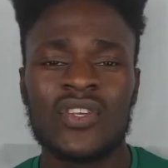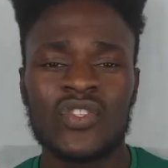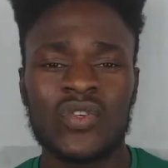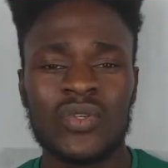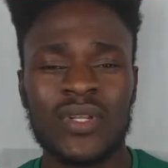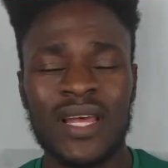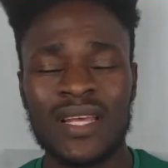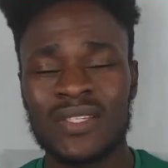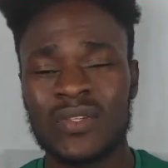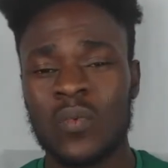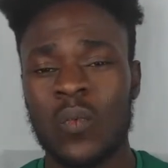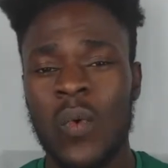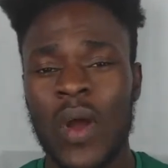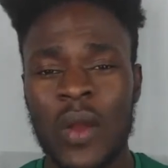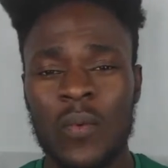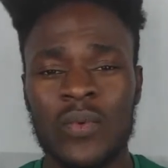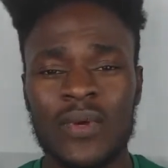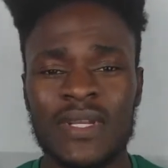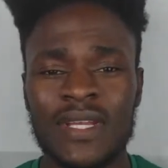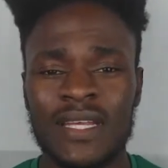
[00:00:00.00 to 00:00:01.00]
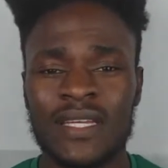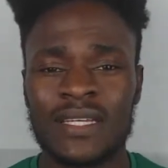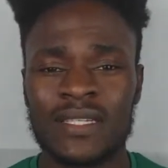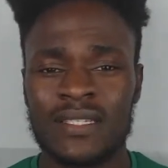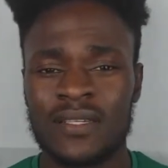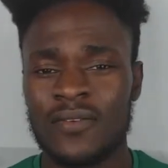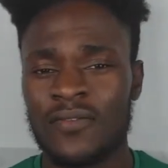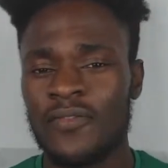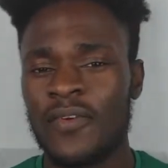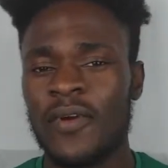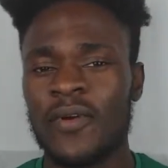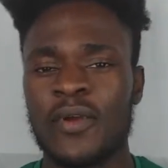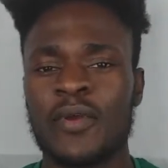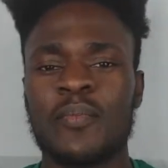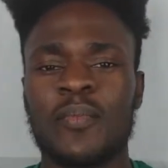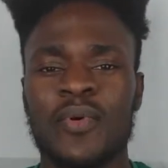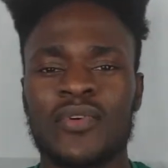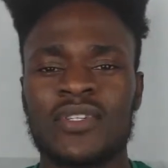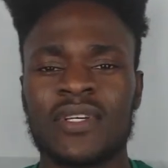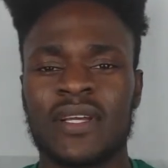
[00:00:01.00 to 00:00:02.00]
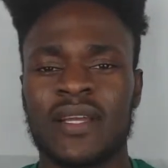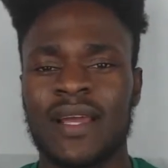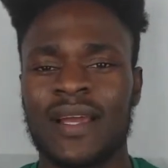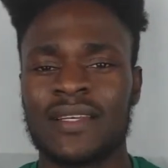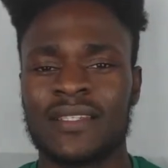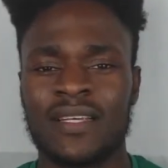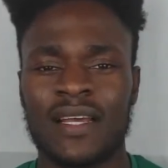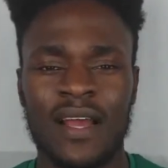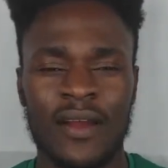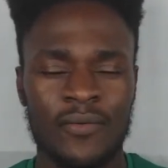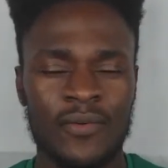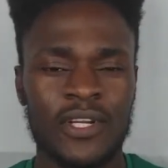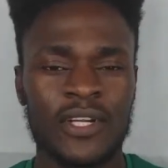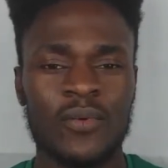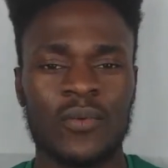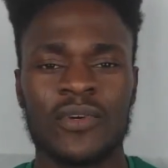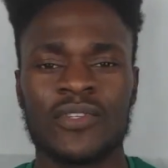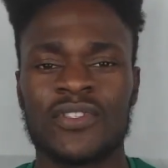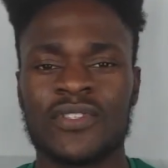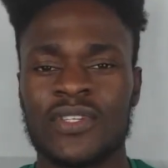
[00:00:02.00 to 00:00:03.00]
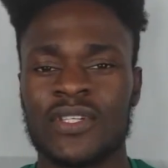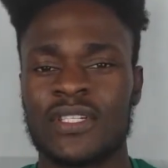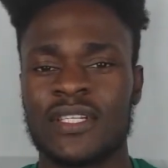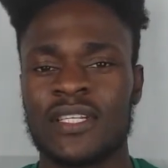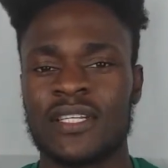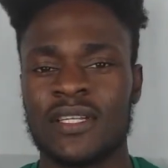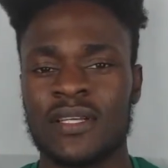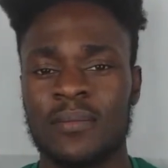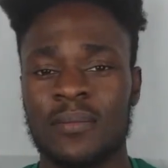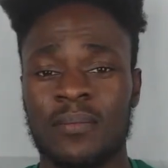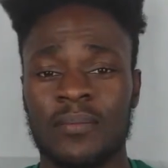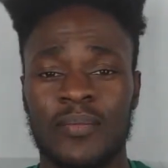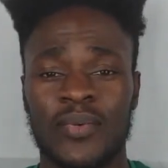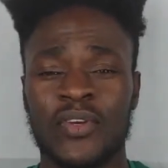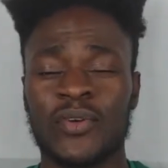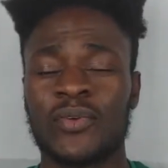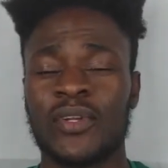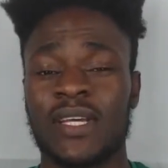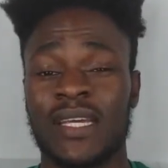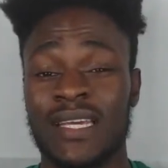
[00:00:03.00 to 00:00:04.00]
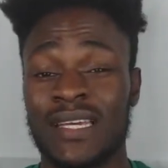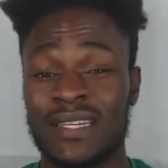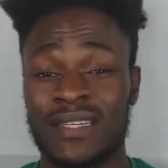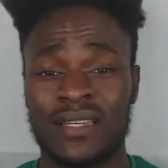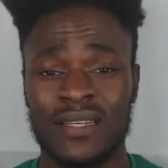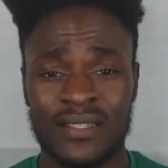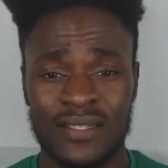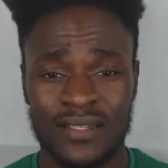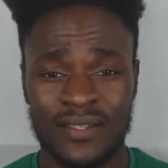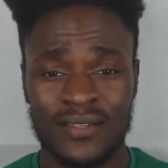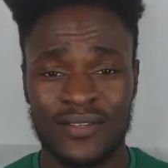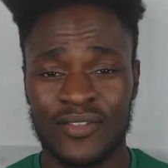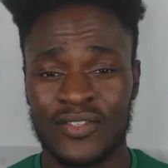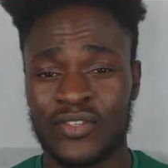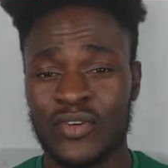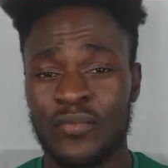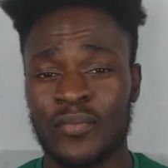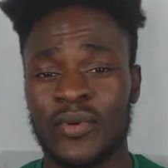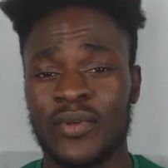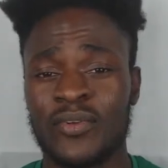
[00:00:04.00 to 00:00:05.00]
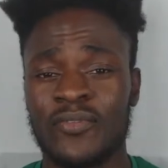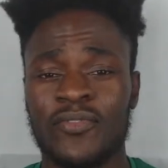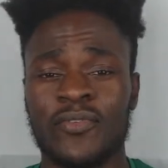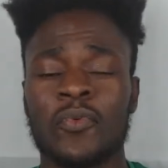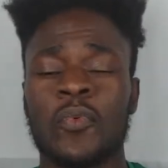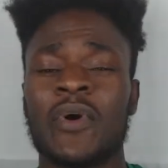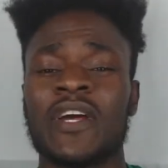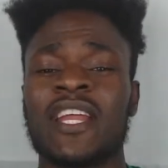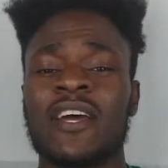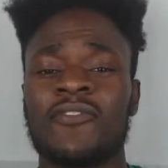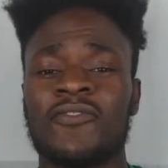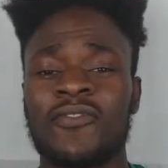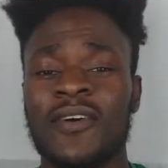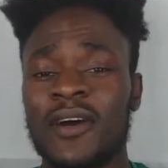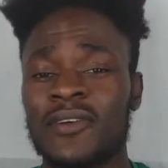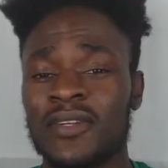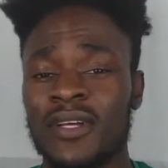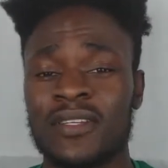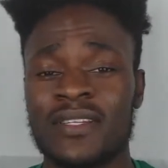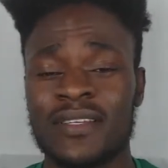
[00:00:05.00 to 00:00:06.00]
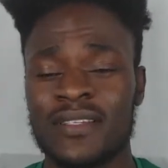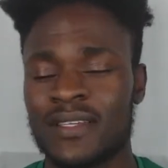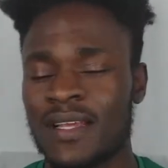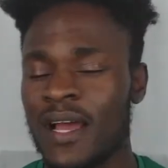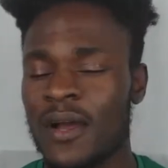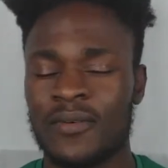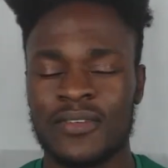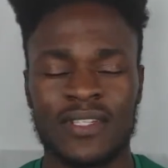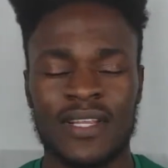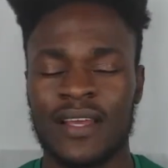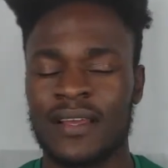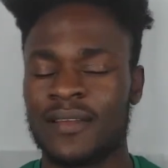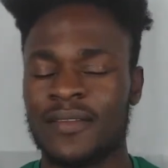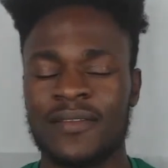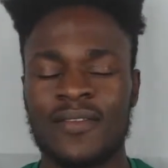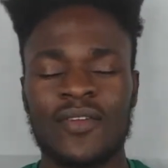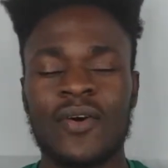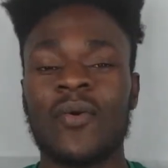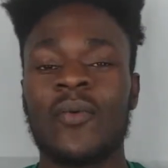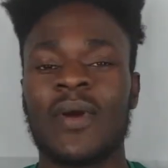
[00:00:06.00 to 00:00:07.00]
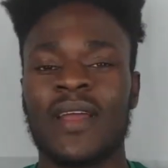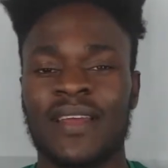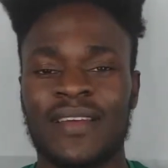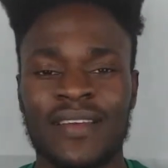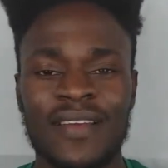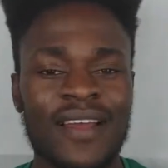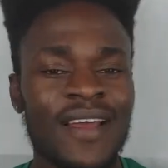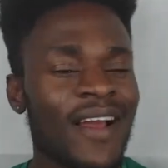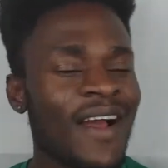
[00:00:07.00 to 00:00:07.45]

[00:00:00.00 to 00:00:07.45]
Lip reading: So that's why we need it. Very important, guys. I really want you to see the beauty in this. So beautiful. When I found out this, I was like, no way.